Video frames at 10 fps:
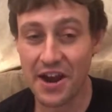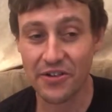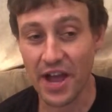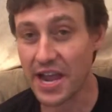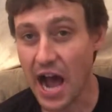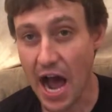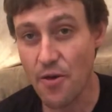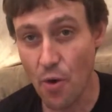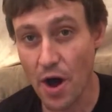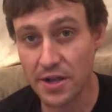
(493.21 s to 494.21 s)
Like, I
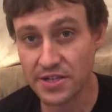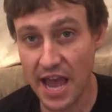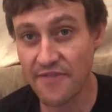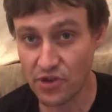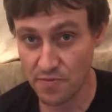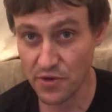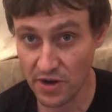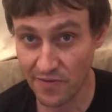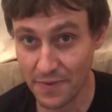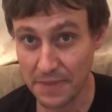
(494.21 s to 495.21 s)
want to have a community
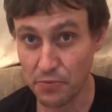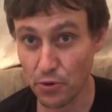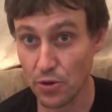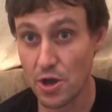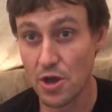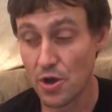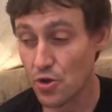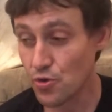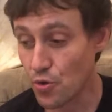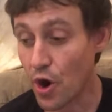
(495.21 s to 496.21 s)
of people
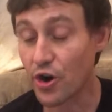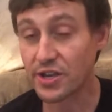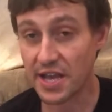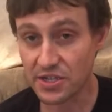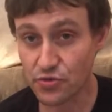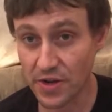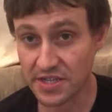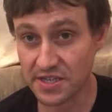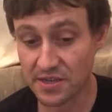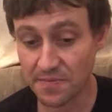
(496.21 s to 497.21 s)
who are against
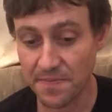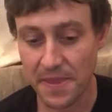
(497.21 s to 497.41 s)
racism,